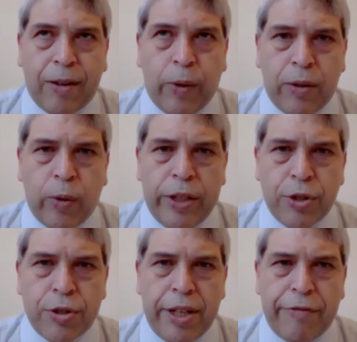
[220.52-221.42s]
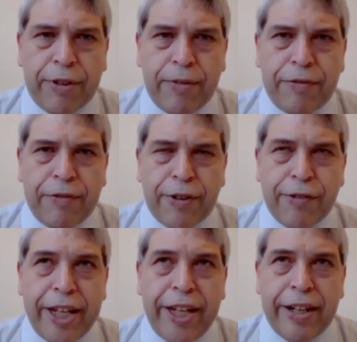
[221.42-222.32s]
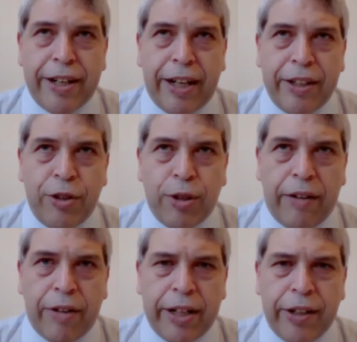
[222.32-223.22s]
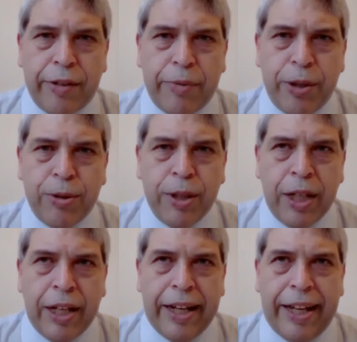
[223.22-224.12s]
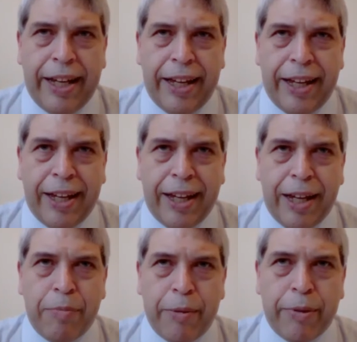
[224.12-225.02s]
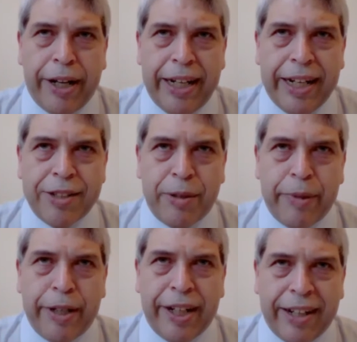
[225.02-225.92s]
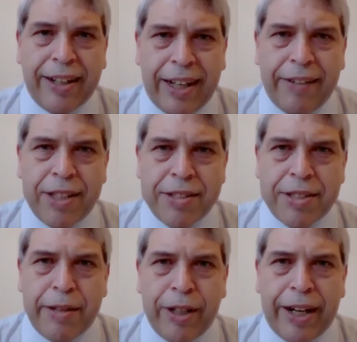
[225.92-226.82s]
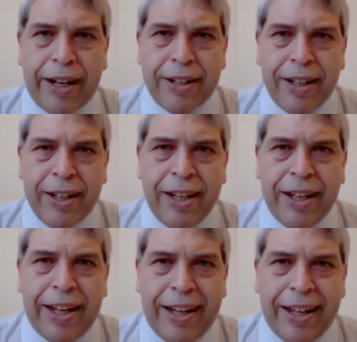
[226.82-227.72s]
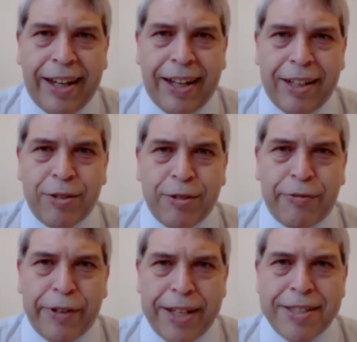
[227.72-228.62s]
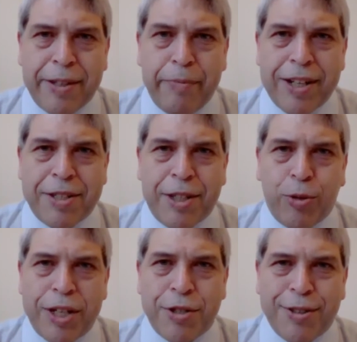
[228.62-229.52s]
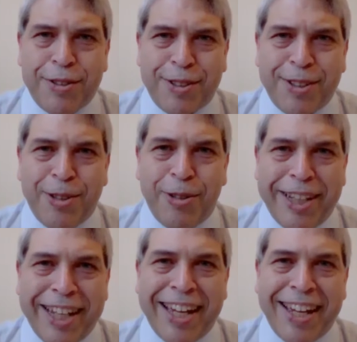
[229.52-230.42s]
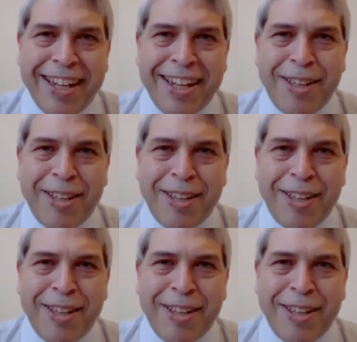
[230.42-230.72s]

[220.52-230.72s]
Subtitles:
when you see from here and you have another view, everybody in Latin America have the similar had to face similar situations during the